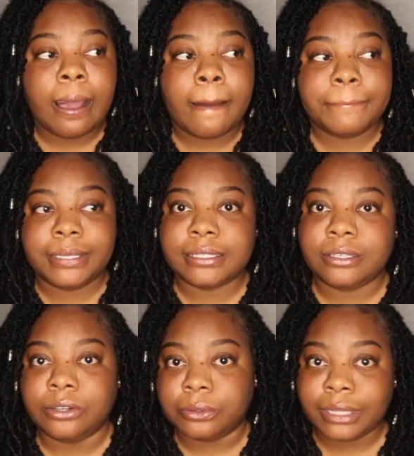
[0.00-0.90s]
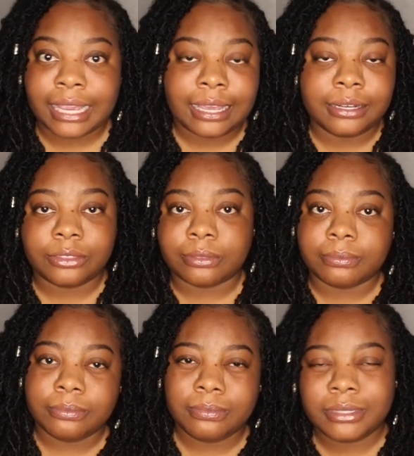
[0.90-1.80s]
because, you know, that kind of,
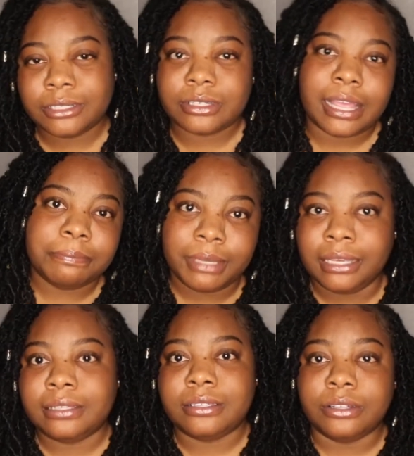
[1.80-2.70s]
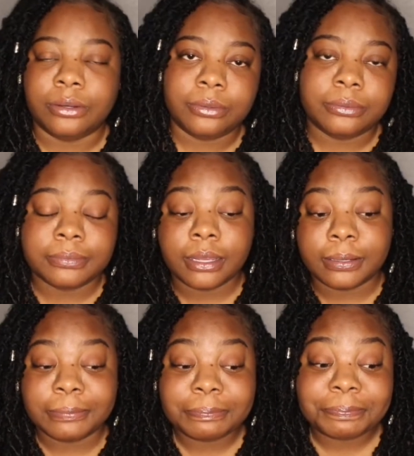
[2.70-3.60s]
there's that mix, you know.
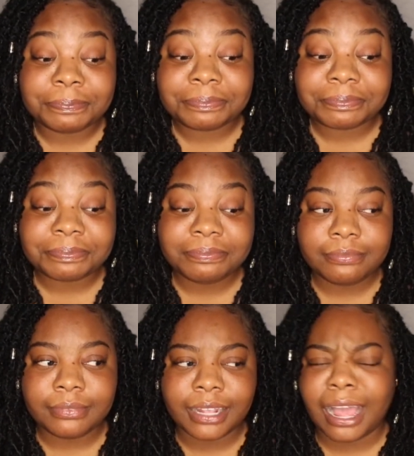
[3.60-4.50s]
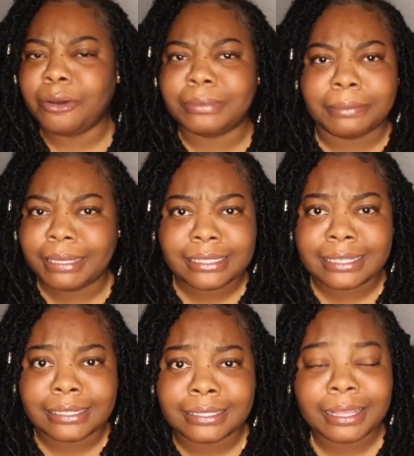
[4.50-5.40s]
I hope that makes
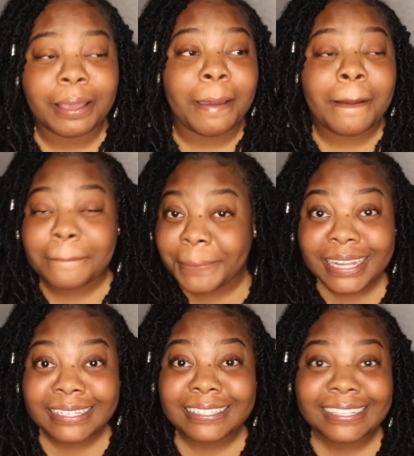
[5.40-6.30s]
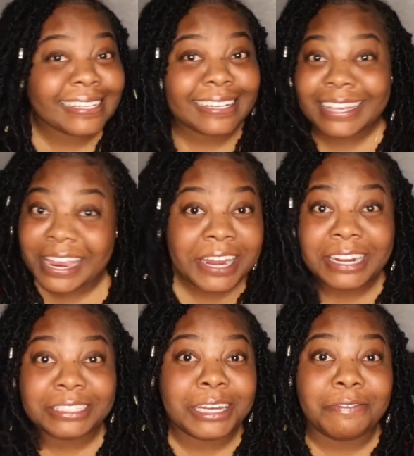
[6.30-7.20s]
sense. But it
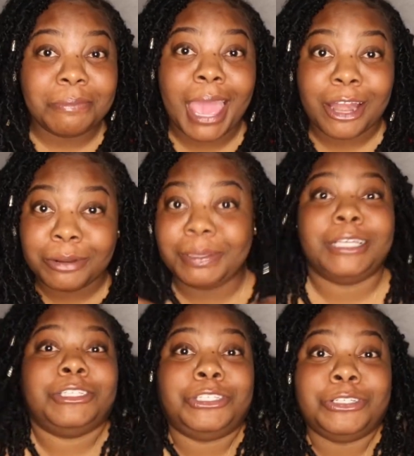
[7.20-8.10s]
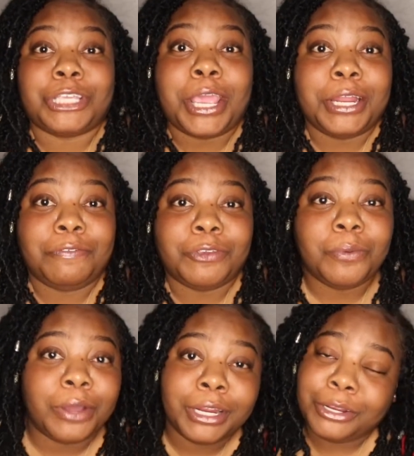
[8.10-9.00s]
doesn't even matter, because you take it if you
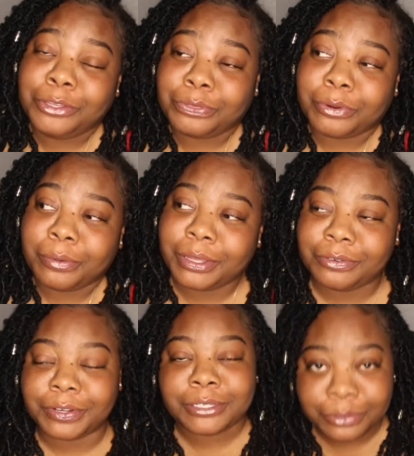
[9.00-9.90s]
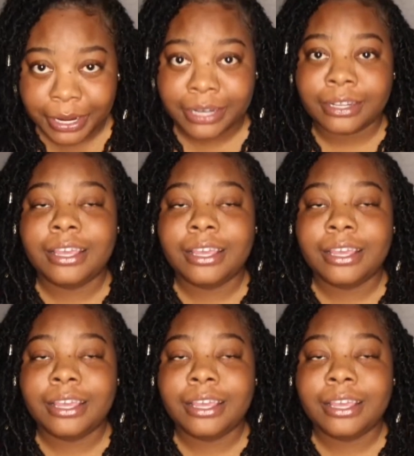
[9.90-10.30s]
want it and you throw away the rest, right?